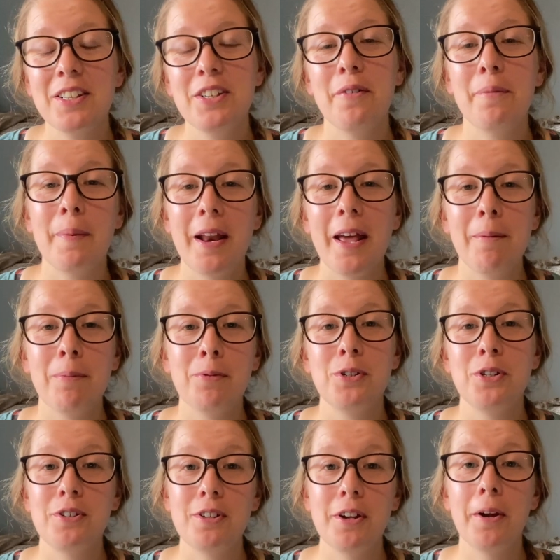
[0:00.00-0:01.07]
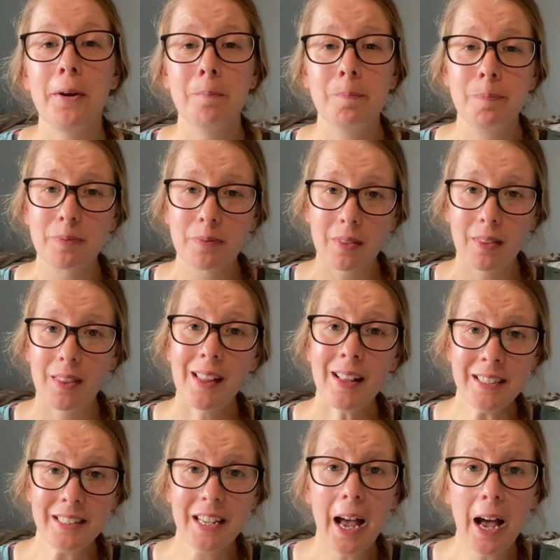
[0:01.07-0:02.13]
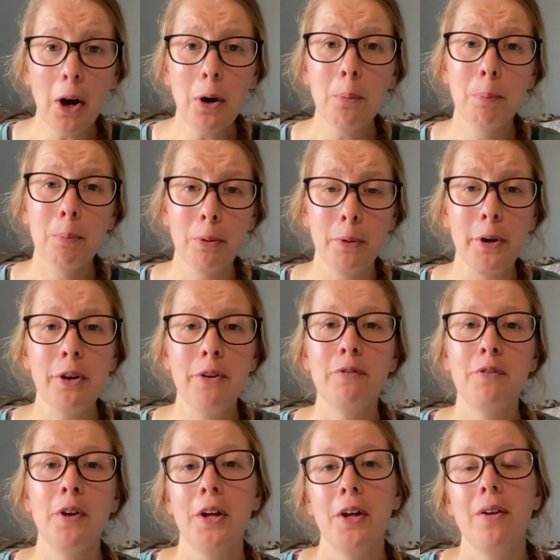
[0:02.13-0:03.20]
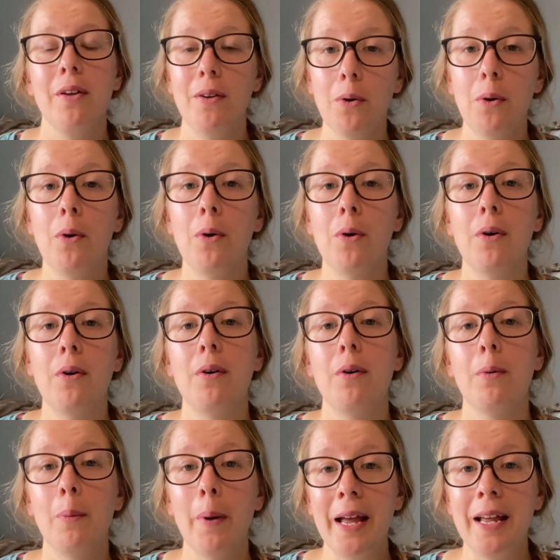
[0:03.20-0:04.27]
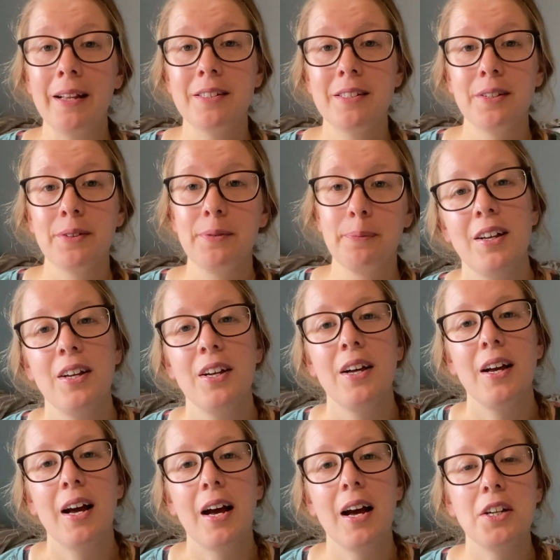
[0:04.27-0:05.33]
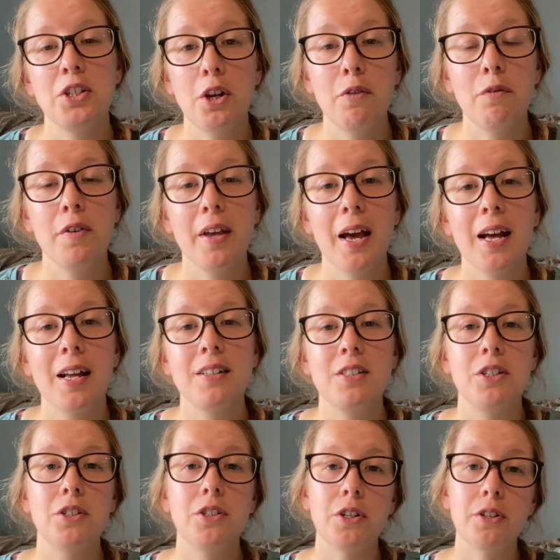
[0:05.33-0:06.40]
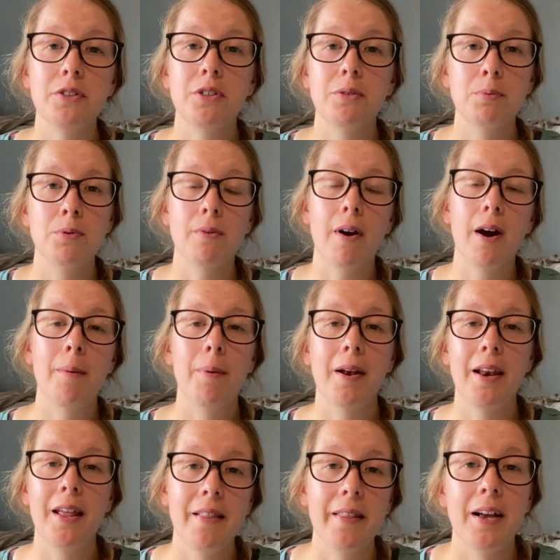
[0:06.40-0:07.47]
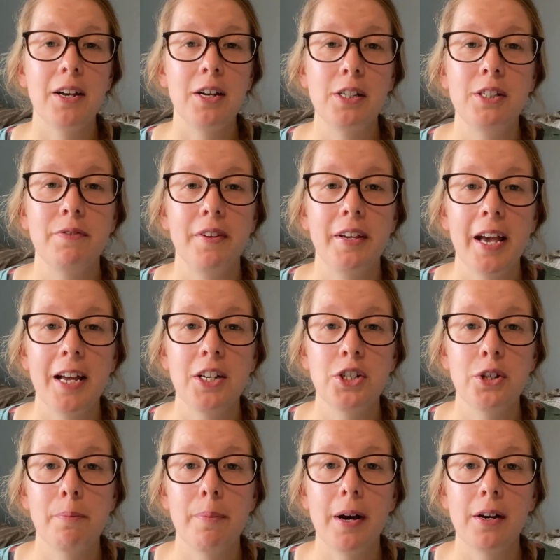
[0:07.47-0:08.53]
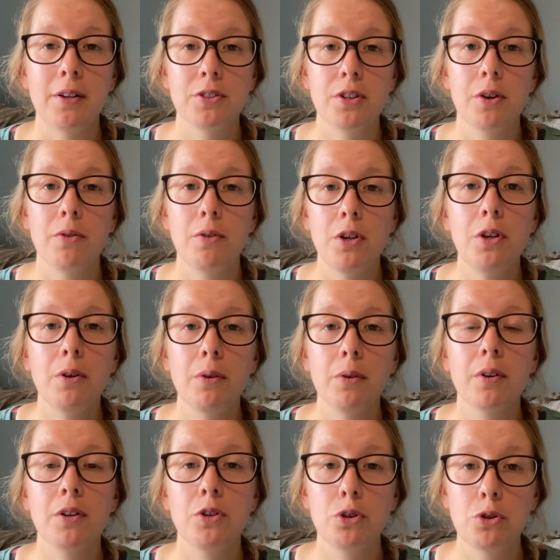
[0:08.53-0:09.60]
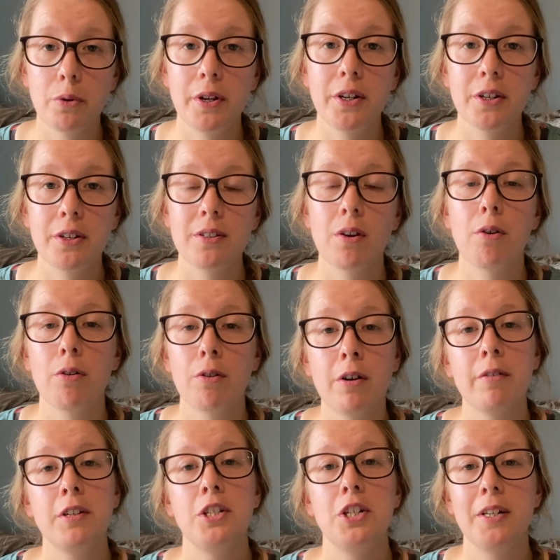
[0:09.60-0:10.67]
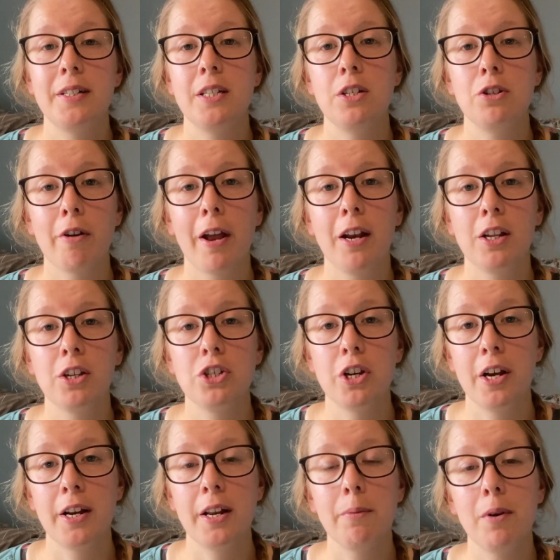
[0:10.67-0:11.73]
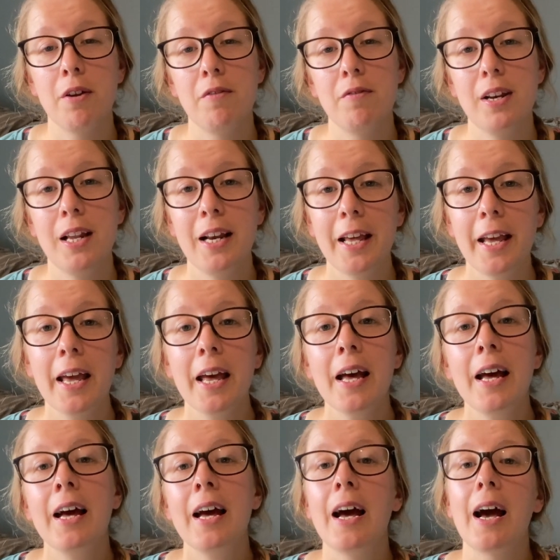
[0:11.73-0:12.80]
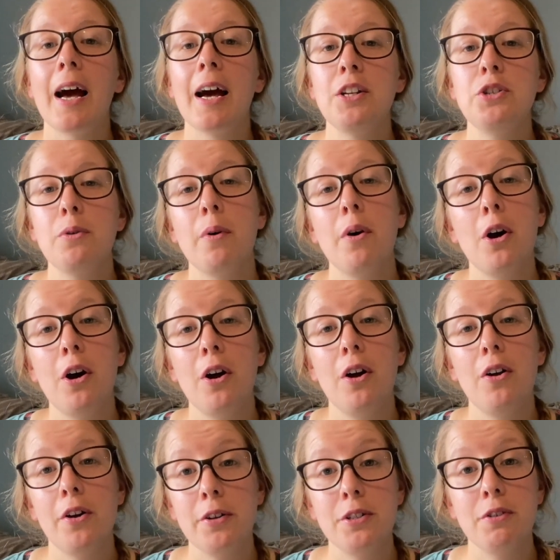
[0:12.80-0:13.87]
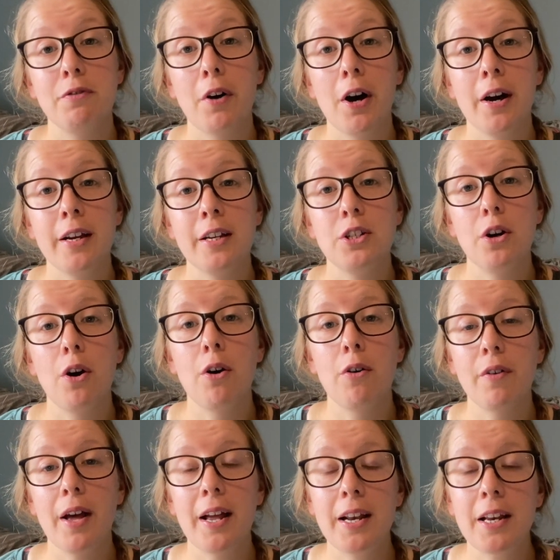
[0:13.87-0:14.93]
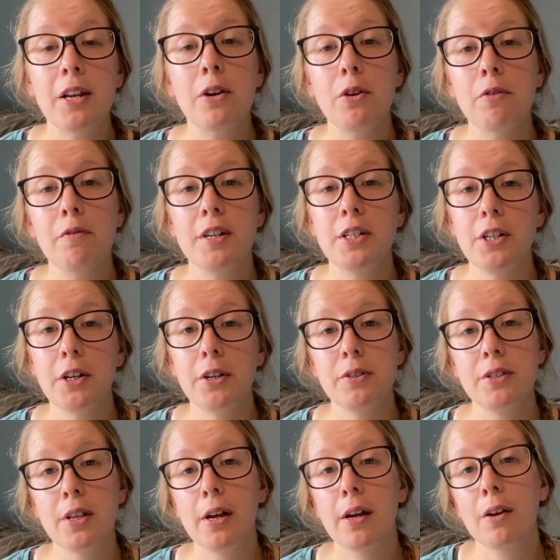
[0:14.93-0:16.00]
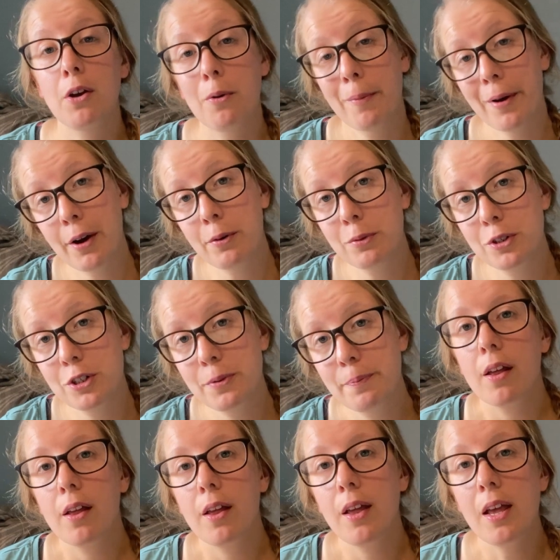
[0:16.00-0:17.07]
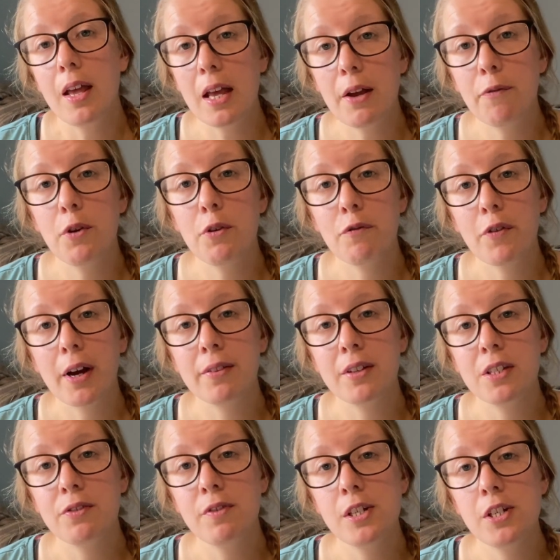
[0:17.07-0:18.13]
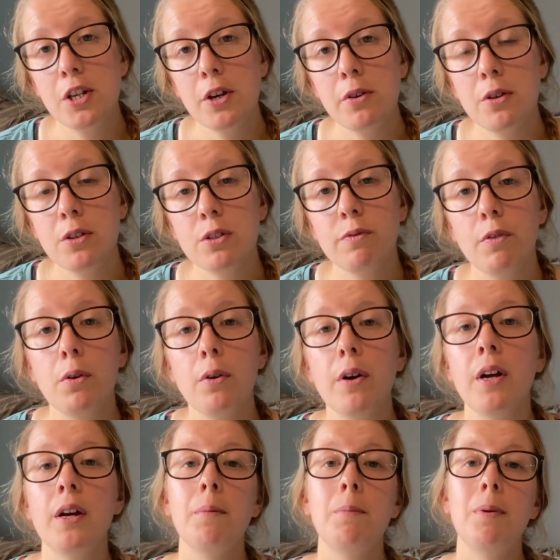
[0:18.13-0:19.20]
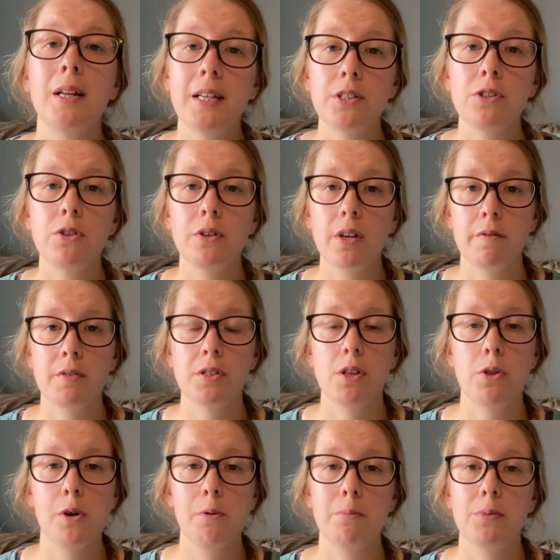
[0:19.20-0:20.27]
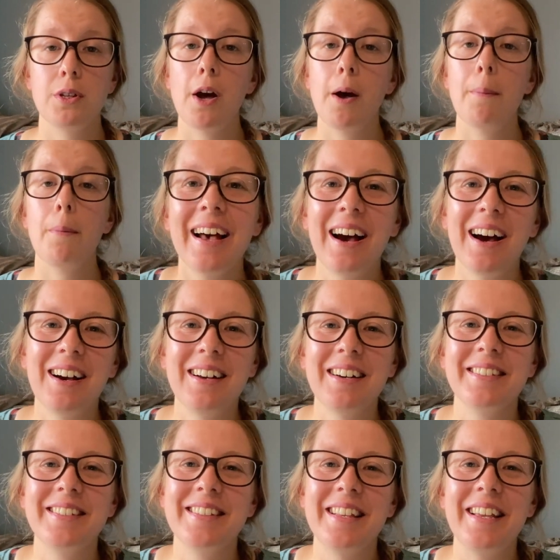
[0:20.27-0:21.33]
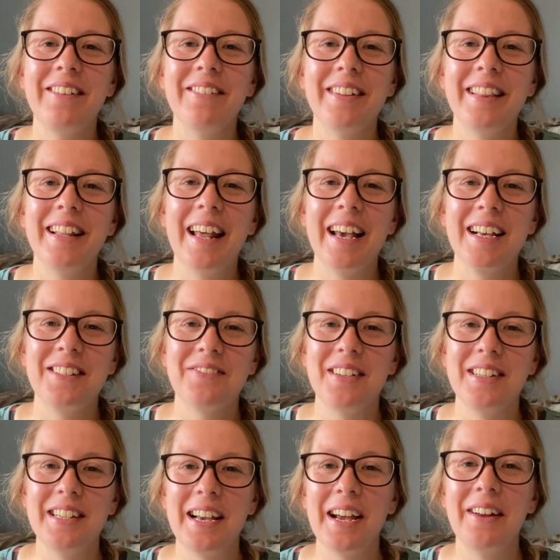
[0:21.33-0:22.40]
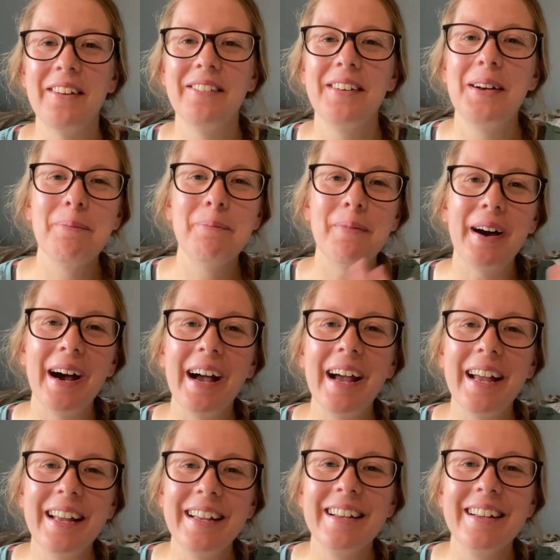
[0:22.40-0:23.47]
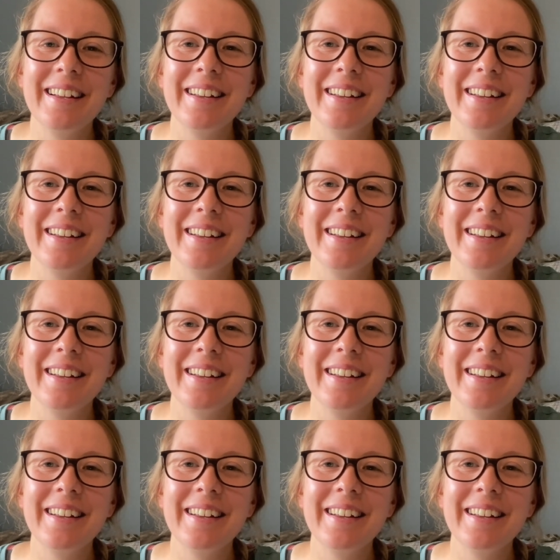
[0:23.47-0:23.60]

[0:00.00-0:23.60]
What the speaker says: you've been able to do to help proof your weight. And don't forget to subscribe and hit that notification bell so that you can join us on our agility training journey with Lily, and you're notified of any new videos that come out. If you found this video useful, please do give us a thumbs up. I'll see you in the next video. Bye.